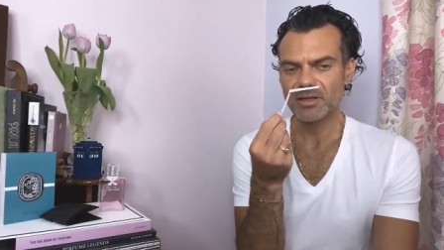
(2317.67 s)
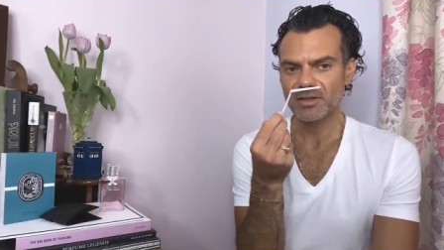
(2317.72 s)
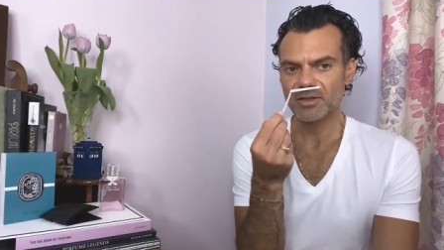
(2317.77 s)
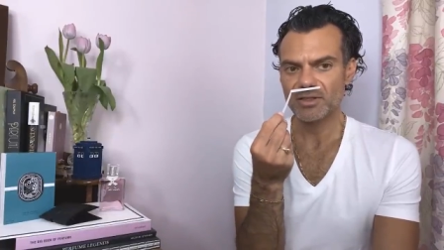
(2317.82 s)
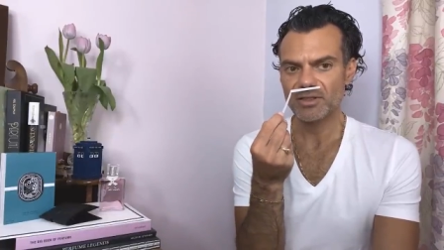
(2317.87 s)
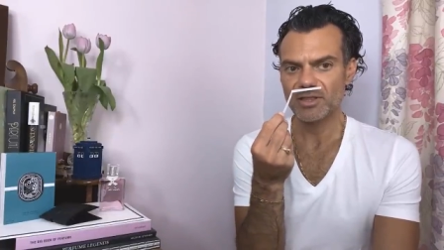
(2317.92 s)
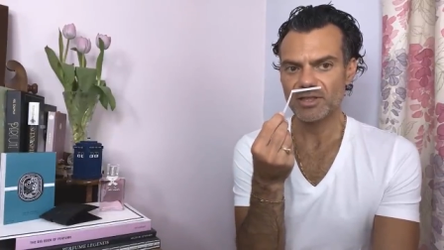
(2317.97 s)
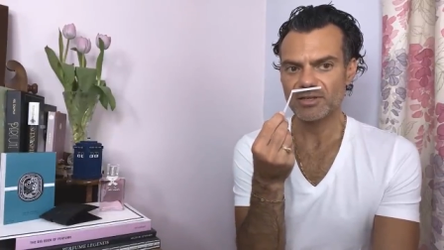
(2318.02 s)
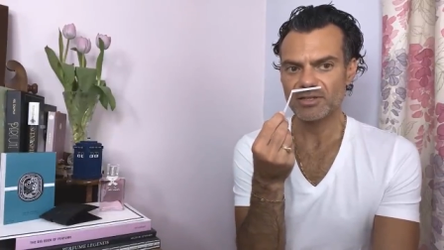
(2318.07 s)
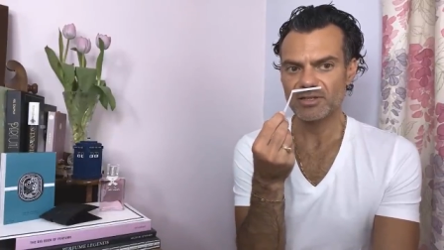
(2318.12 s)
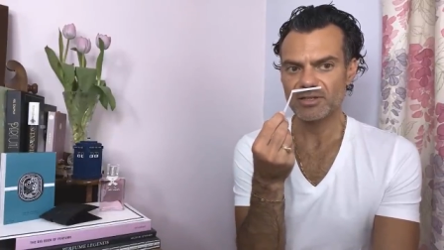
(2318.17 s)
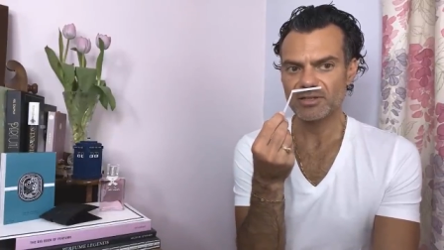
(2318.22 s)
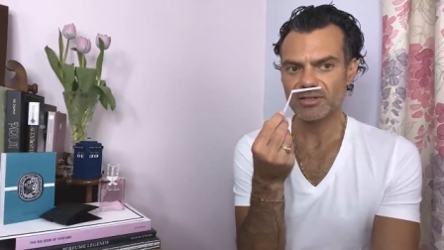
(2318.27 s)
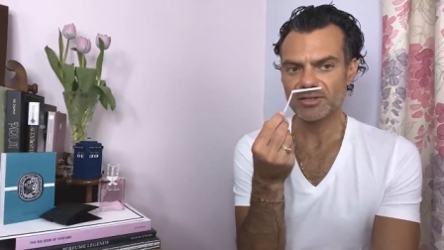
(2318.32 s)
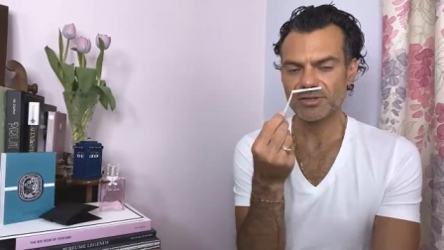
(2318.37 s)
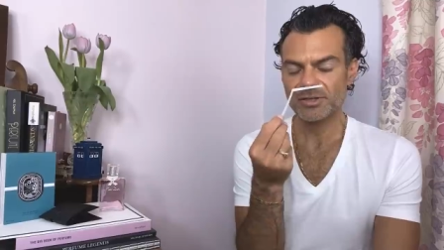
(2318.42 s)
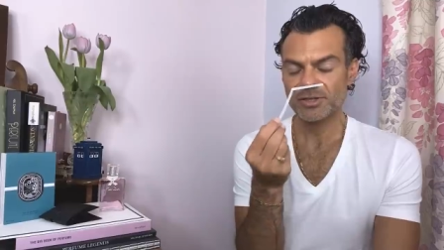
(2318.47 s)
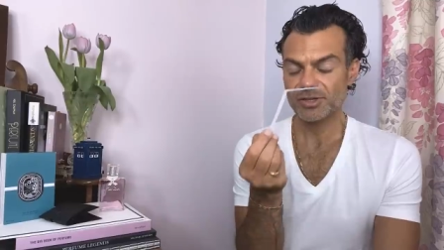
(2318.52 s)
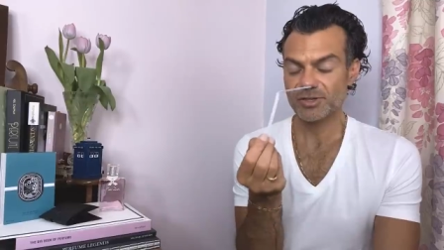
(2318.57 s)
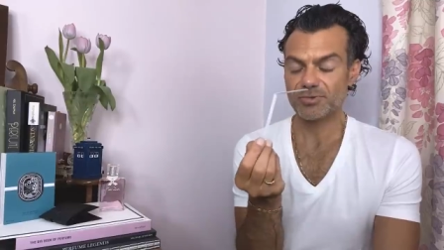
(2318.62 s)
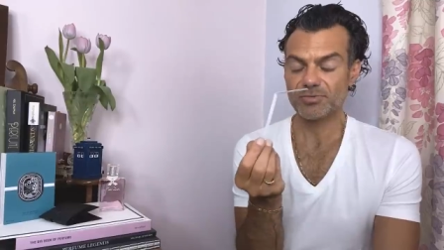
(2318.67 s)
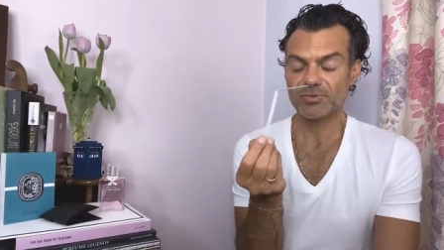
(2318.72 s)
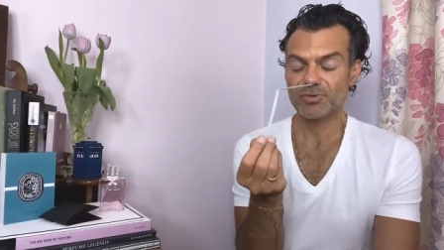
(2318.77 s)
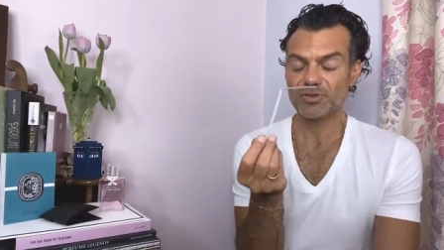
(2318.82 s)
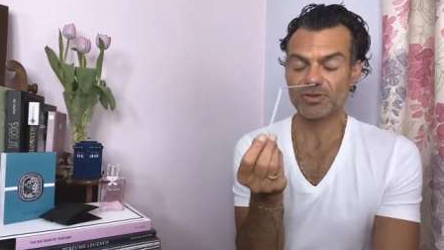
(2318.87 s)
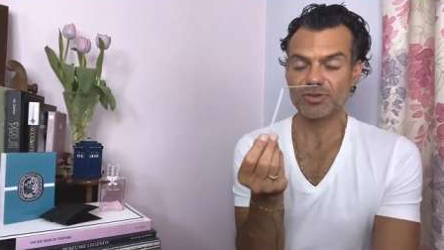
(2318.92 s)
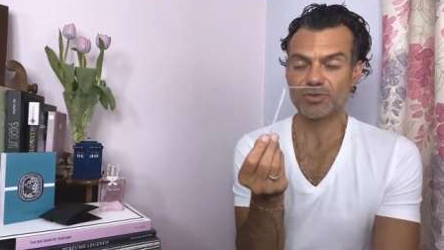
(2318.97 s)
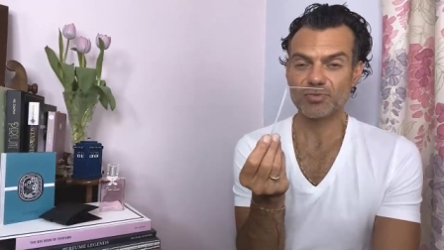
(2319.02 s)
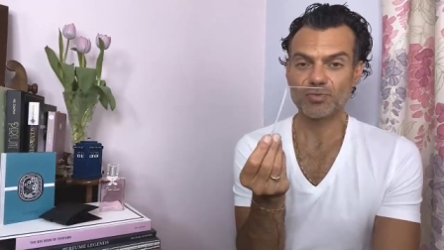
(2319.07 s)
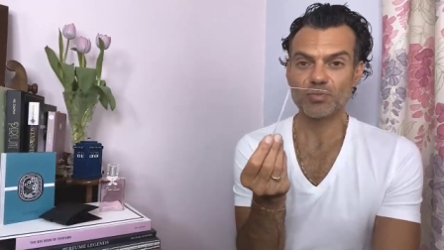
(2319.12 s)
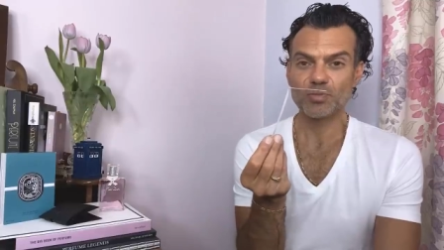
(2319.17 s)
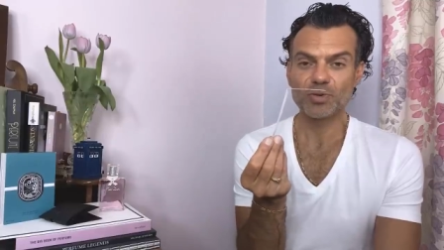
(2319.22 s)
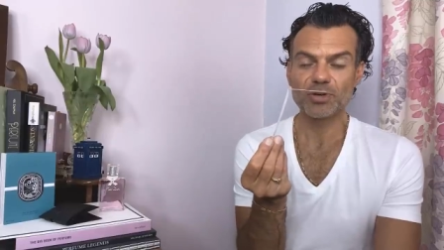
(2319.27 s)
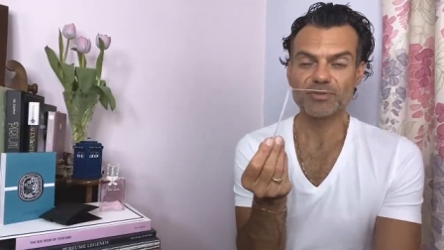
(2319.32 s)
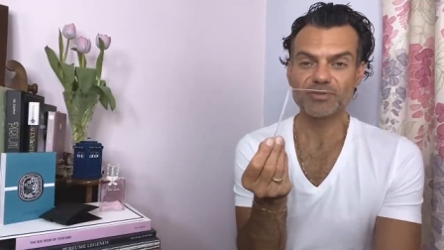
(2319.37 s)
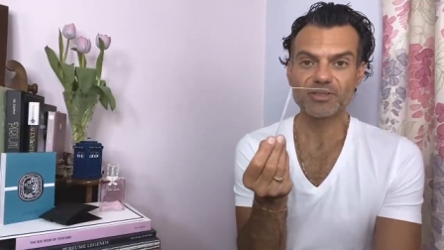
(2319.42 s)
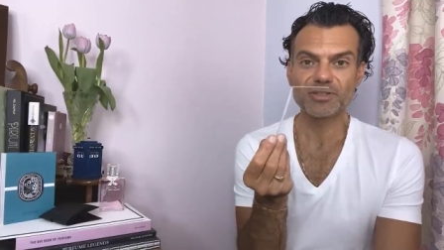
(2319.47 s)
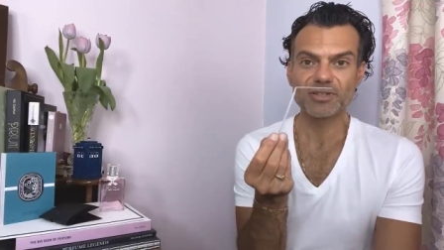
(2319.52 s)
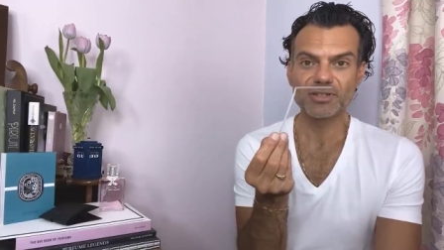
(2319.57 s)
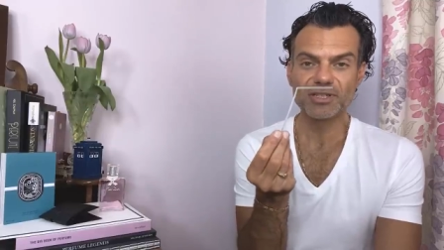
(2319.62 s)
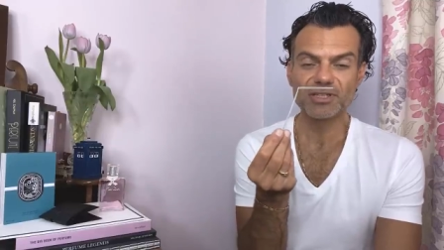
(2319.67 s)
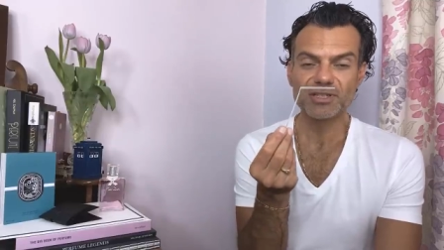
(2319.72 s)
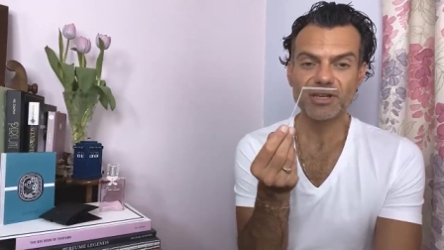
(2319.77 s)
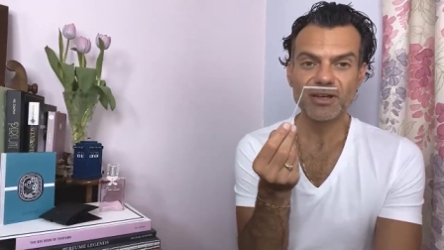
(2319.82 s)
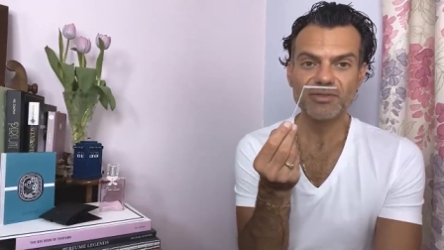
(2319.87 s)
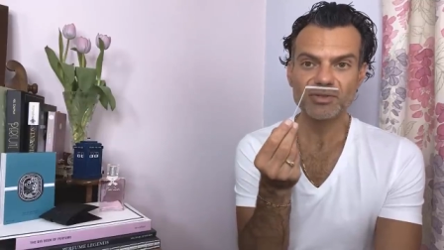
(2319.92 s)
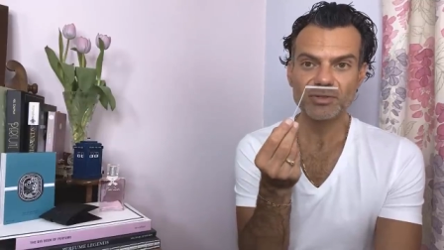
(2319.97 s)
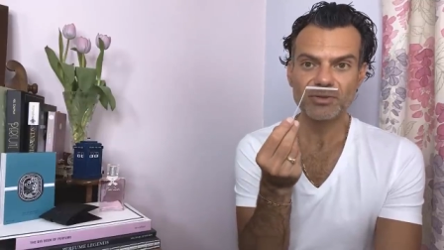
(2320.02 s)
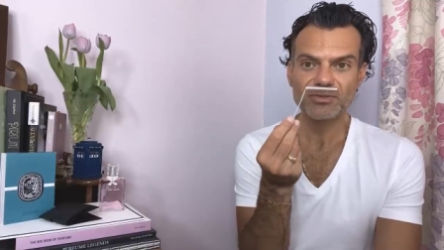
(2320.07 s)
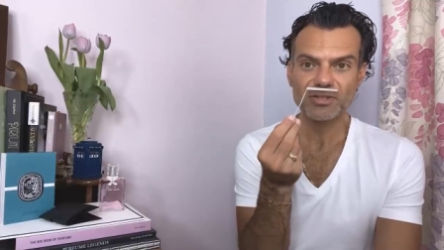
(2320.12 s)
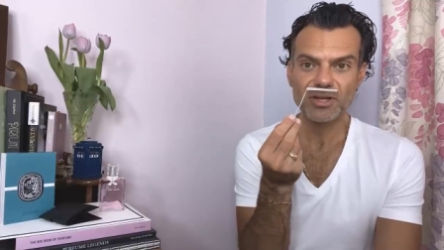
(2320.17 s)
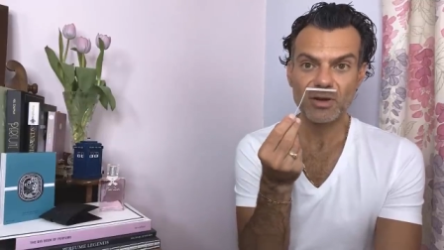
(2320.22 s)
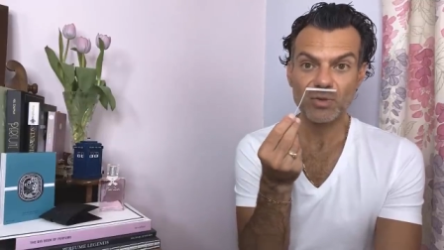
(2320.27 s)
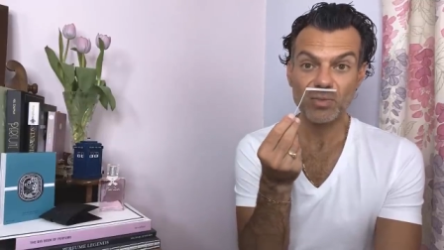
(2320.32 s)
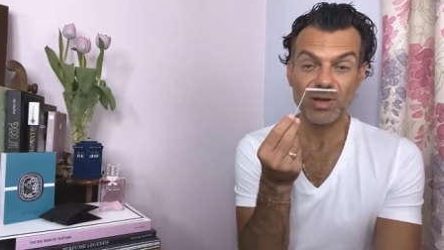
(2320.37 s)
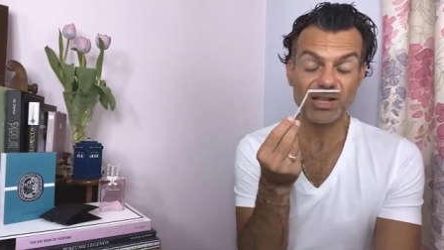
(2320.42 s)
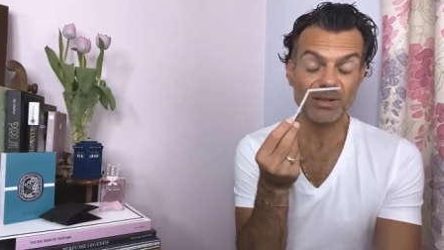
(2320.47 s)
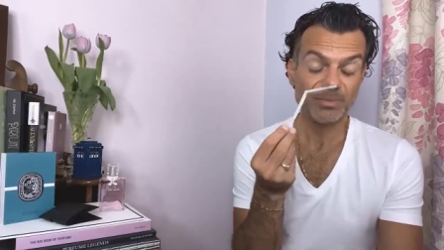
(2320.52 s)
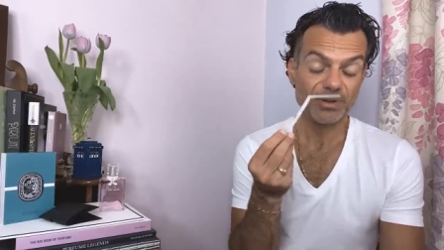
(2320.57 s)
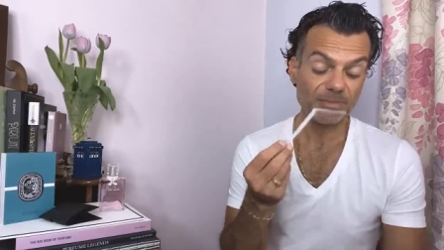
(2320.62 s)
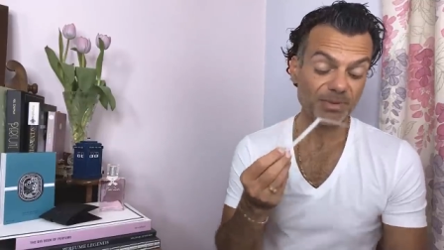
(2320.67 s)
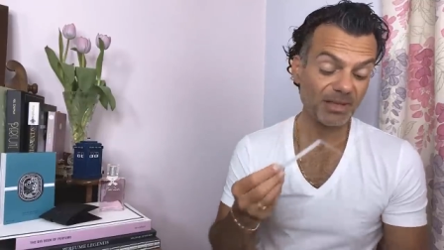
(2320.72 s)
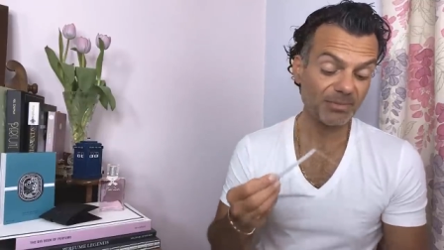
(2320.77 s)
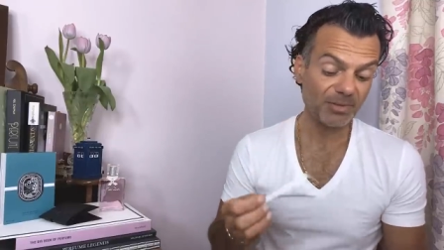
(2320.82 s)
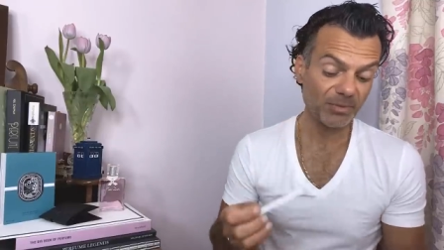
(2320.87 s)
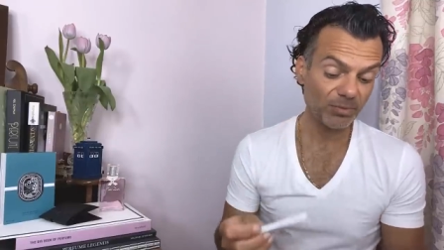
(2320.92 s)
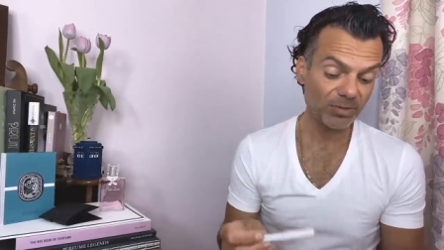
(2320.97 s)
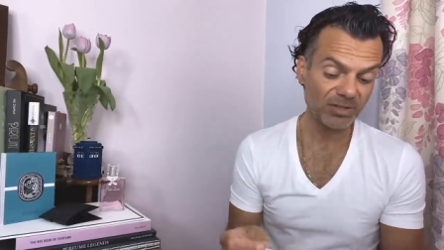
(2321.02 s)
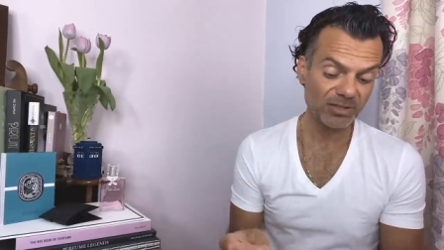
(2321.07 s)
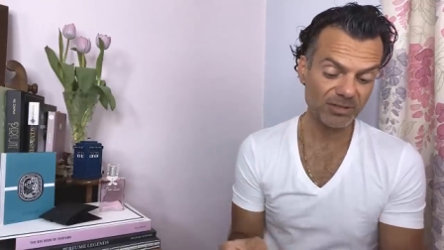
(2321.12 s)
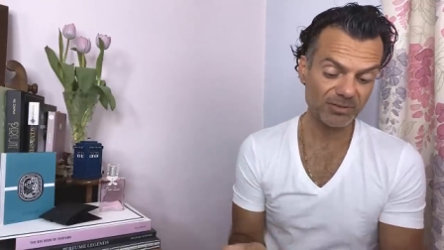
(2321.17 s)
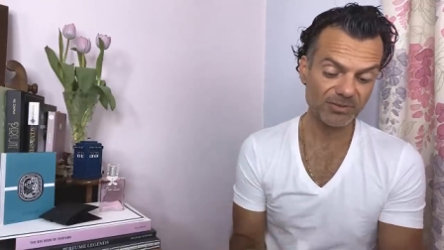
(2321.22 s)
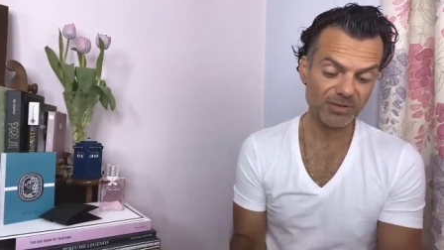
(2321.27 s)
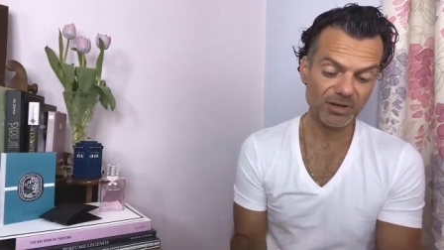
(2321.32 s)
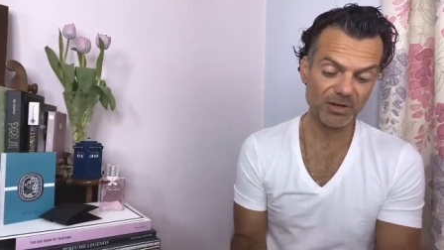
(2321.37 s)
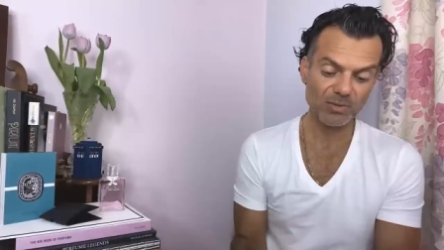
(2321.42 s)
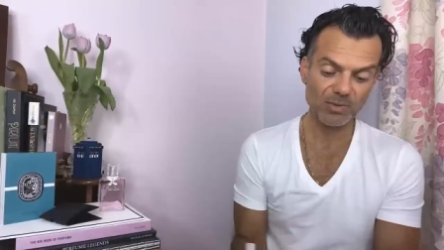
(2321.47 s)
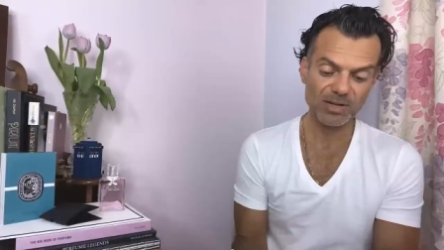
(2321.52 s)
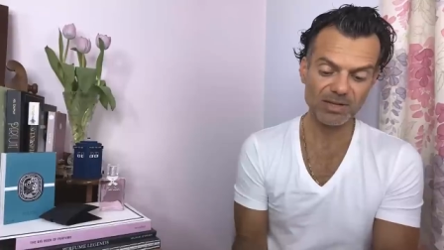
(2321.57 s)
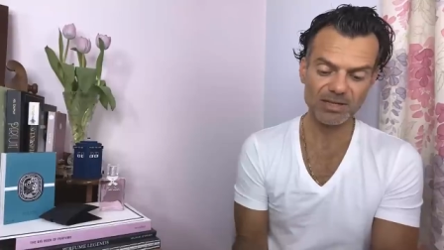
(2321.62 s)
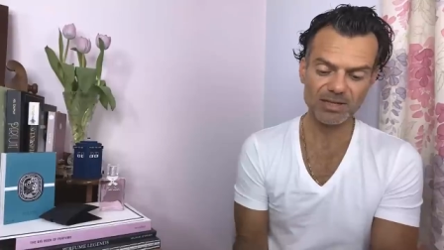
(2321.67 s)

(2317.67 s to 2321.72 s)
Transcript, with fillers: that would have deserved to have done well, but maybe wouldn't have done well.